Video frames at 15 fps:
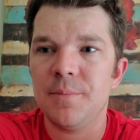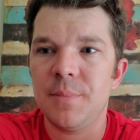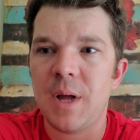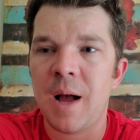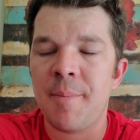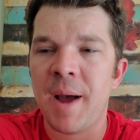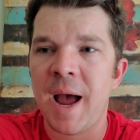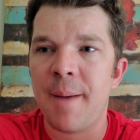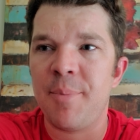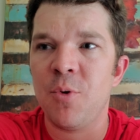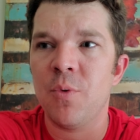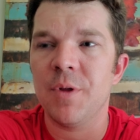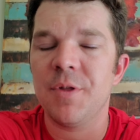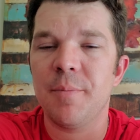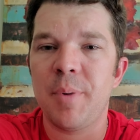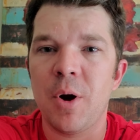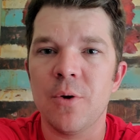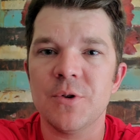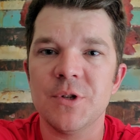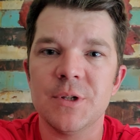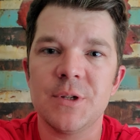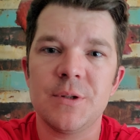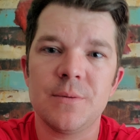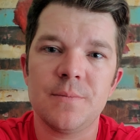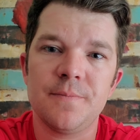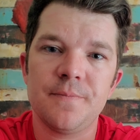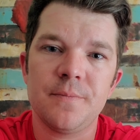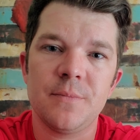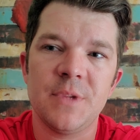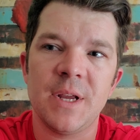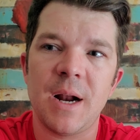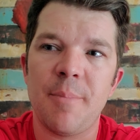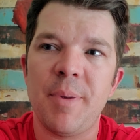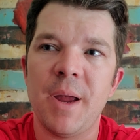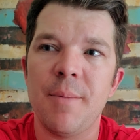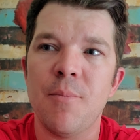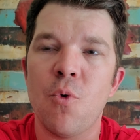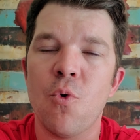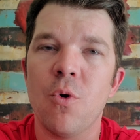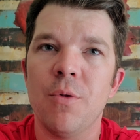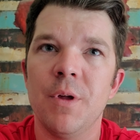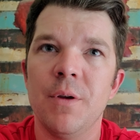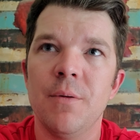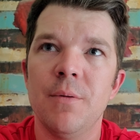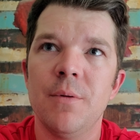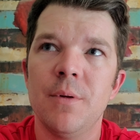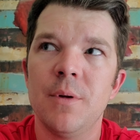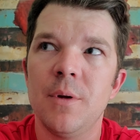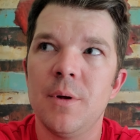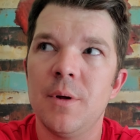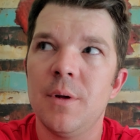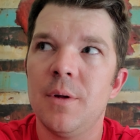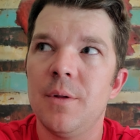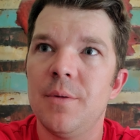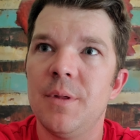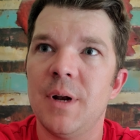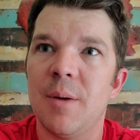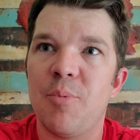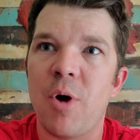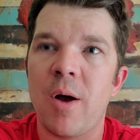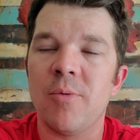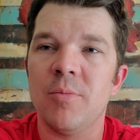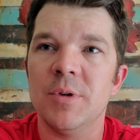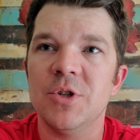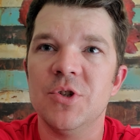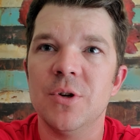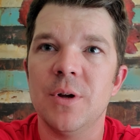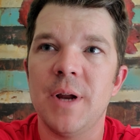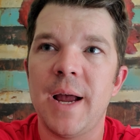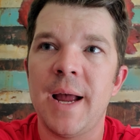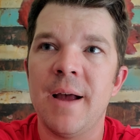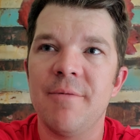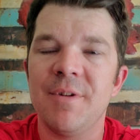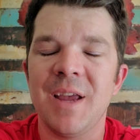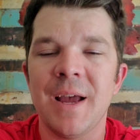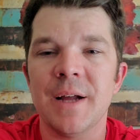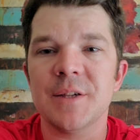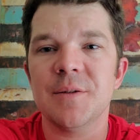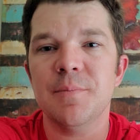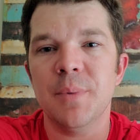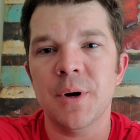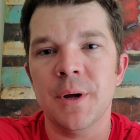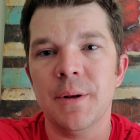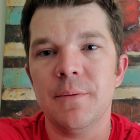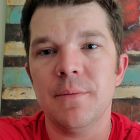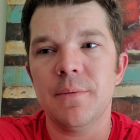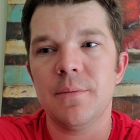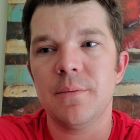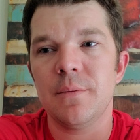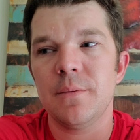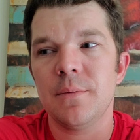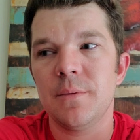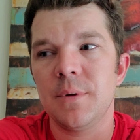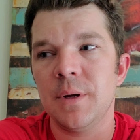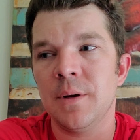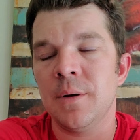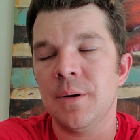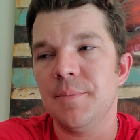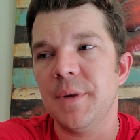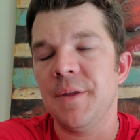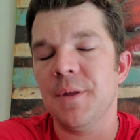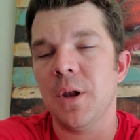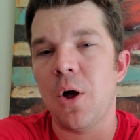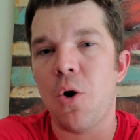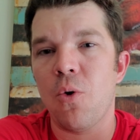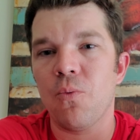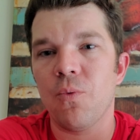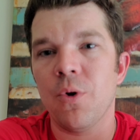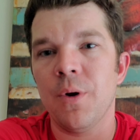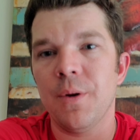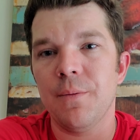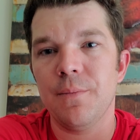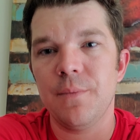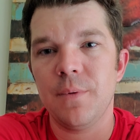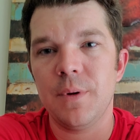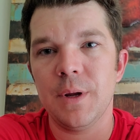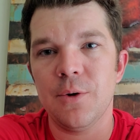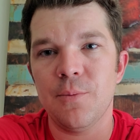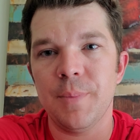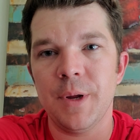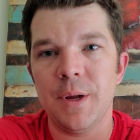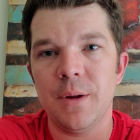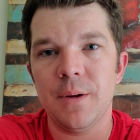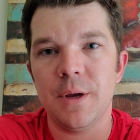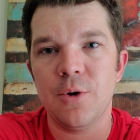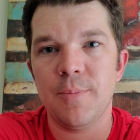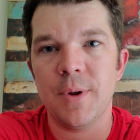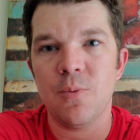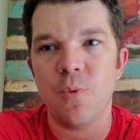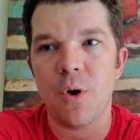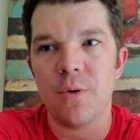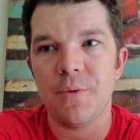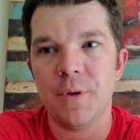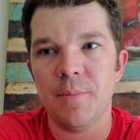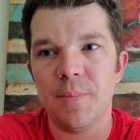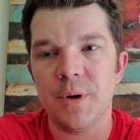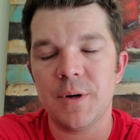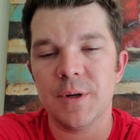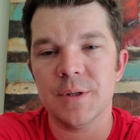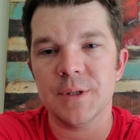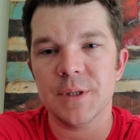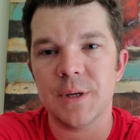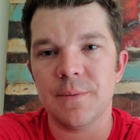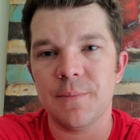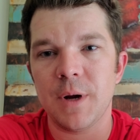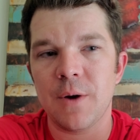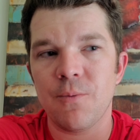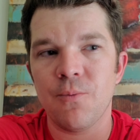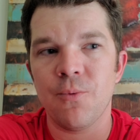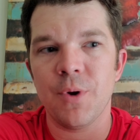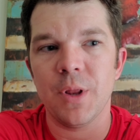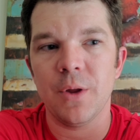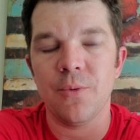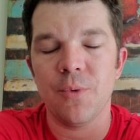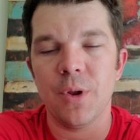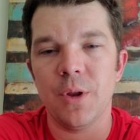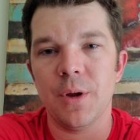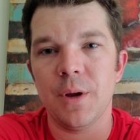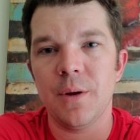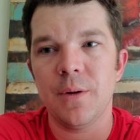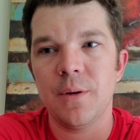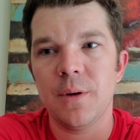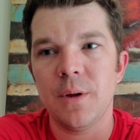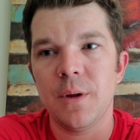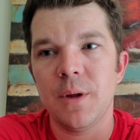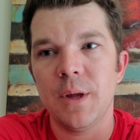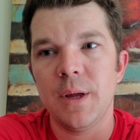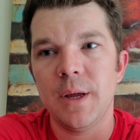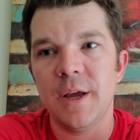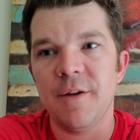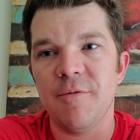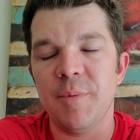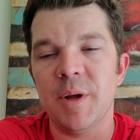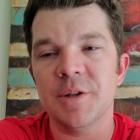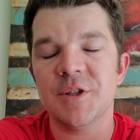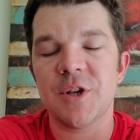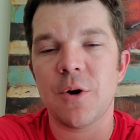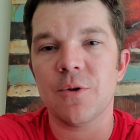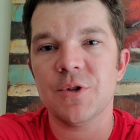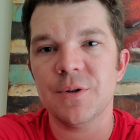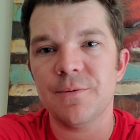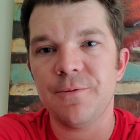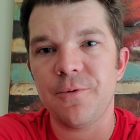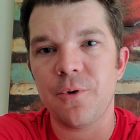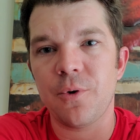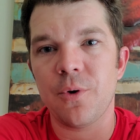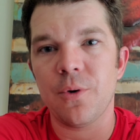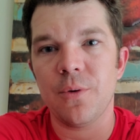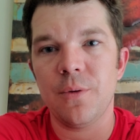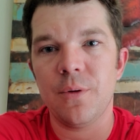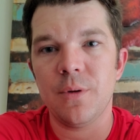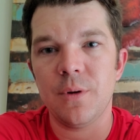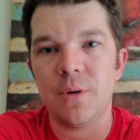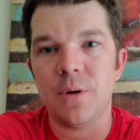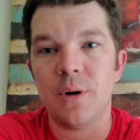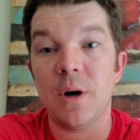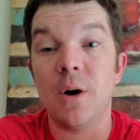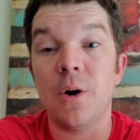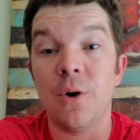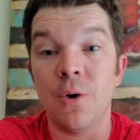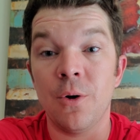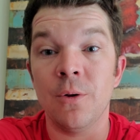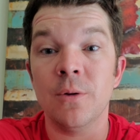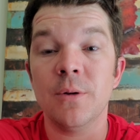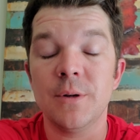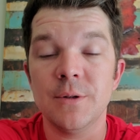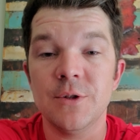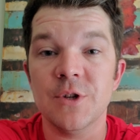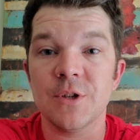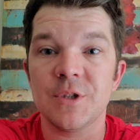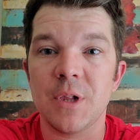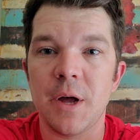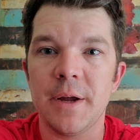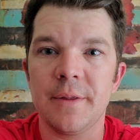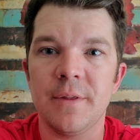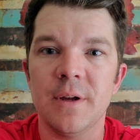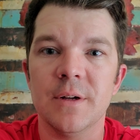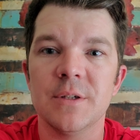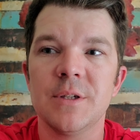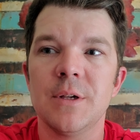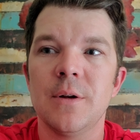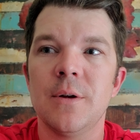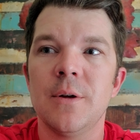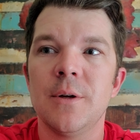I'm happy with the purchase. Did I pay more than I probably should have? Yes, but in the long run, it'll be worth it, because I really have been searching for a hull just like this,